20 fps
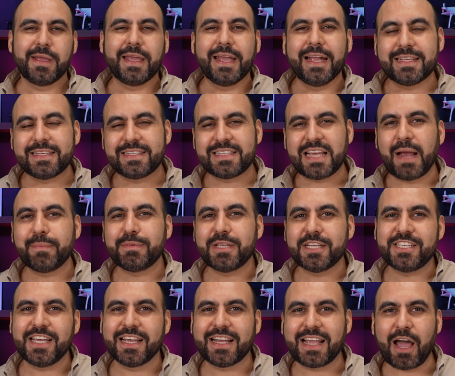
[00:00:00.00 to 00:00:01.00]
It's time to
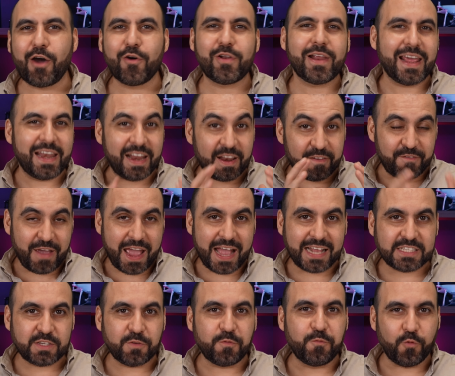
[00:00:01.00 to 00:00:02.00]
check out an
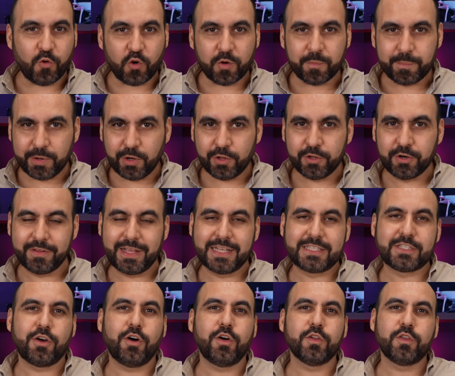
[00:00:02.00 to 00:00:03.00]
advanced form builder
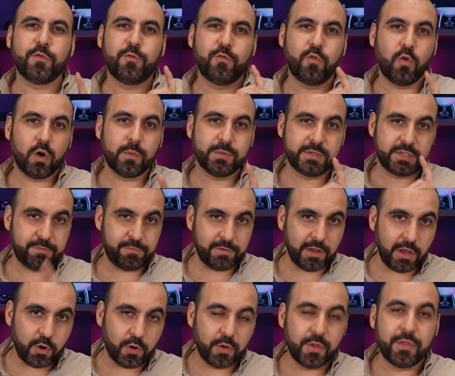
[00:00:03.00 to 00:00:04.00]
that's called
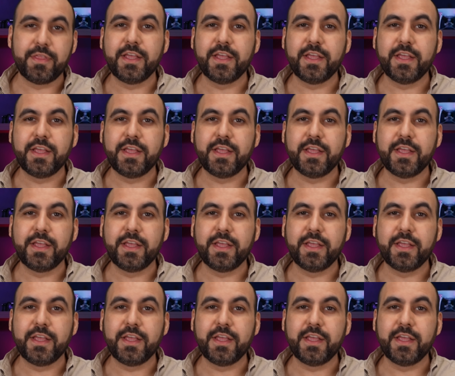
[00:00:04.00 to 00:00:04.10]
FormsFlow.